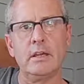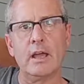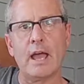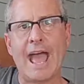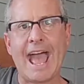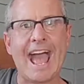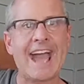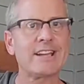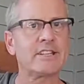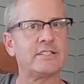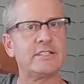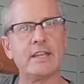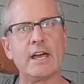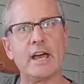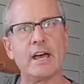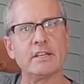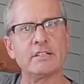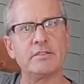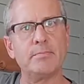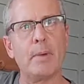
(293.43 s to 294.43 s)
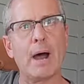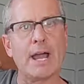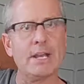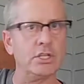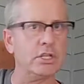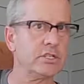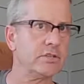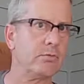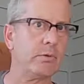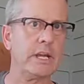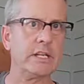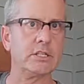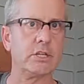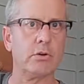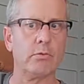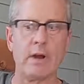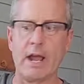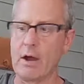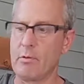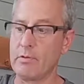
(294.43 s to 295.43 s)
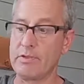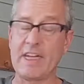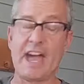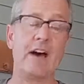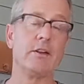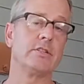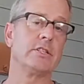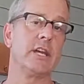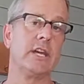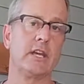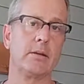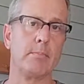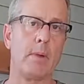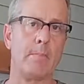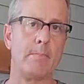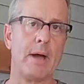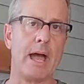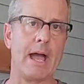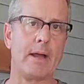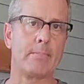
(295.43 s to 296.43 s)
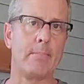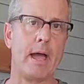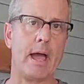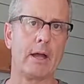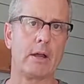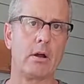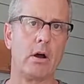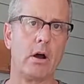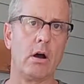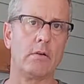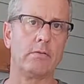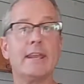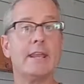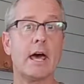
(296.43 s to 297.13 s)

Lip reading: accessed by just reaching around without taking my backpack off.